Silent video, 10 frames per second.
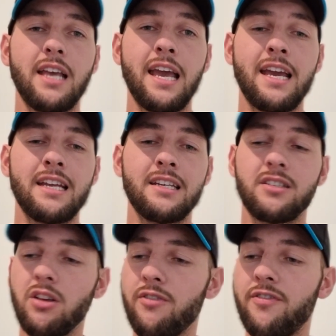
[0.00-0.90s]
And
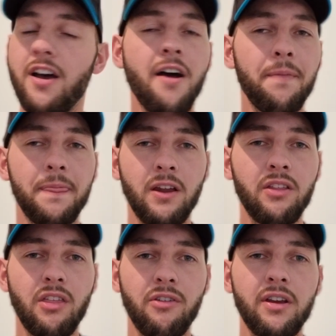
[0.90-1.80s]
so far,
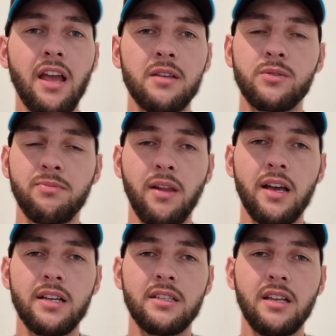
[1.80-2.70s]
the 3 games we've
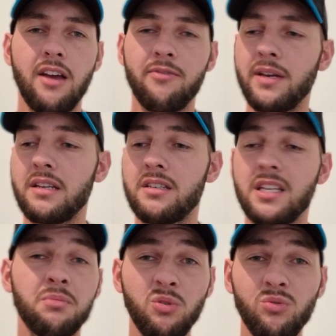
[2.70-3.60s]
played have been
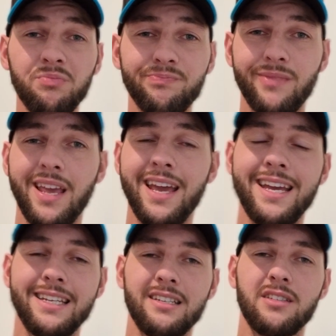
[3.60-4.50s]
dismal,
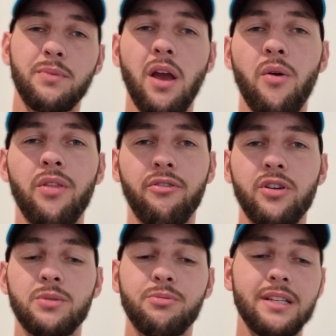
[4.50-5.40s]
and to be 0-3
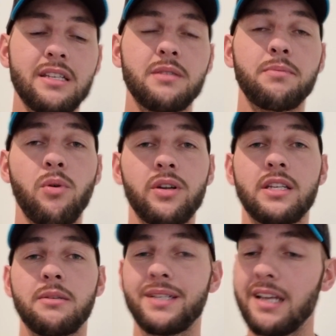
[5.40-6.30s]
is pretty
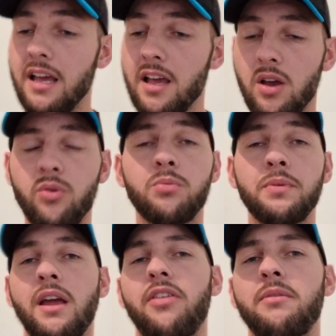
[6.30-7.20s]
disappointing, but it would be
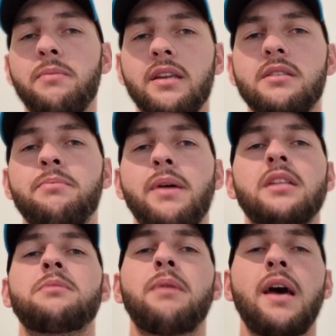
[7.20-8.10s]
nothing better to
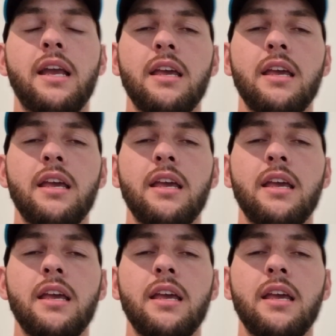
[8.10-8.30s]
bounce back